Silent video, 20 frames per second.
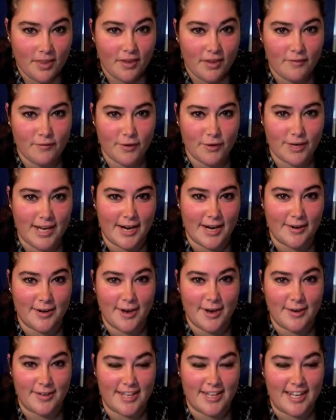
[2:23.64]

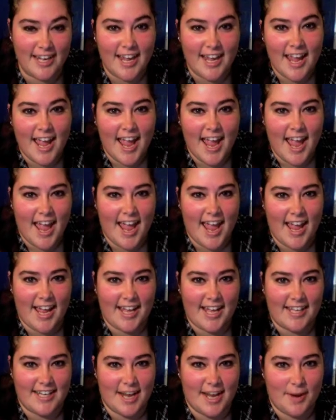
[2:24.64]
karaoke,
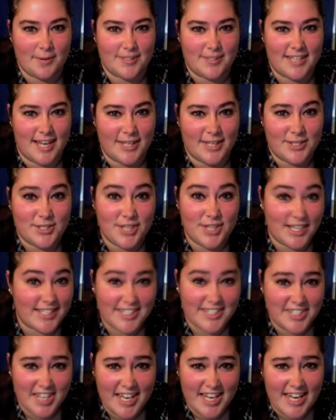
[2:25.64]
and I was like, she's
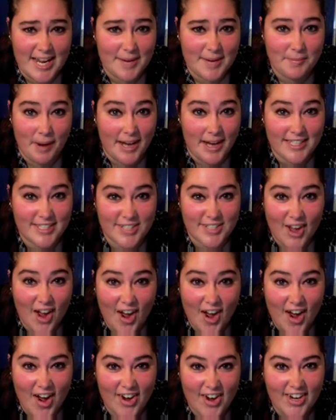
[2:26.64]
singing my
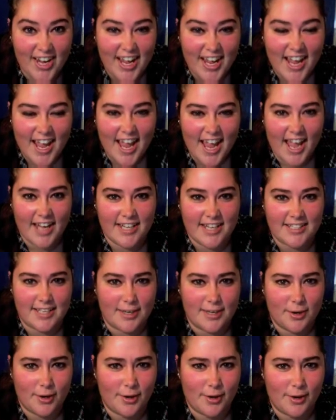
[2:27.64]
song! And he's
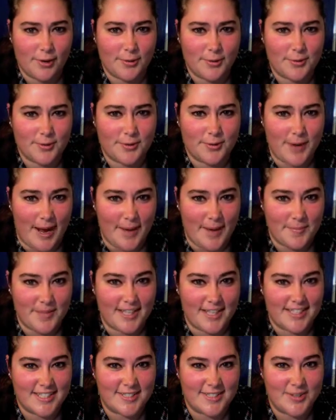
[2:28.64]
like, oh crap,
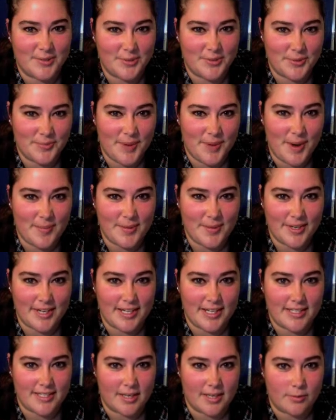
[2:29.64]
that's a total bummer.
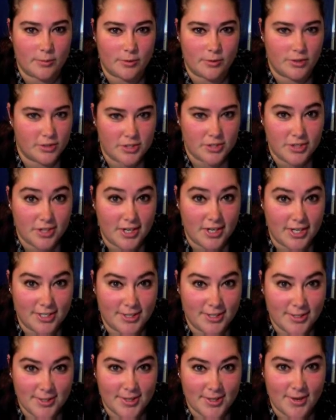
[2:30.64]
He's like, well, you're still gonna
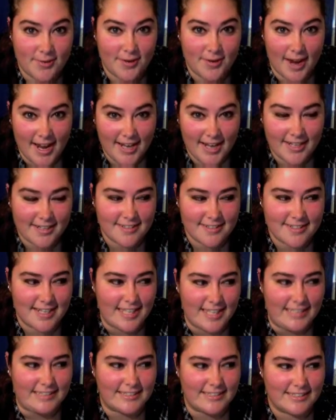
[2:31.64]
do it though, right? And I was
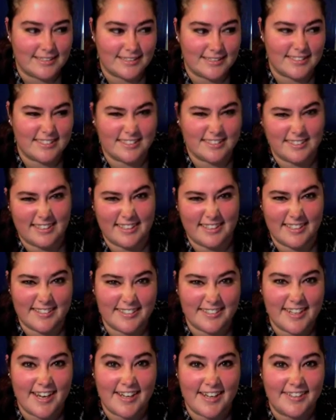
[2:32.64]
like, oh, I
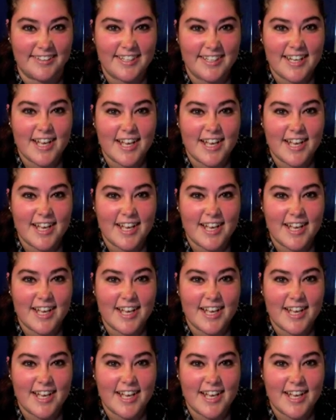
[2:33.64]
don't know.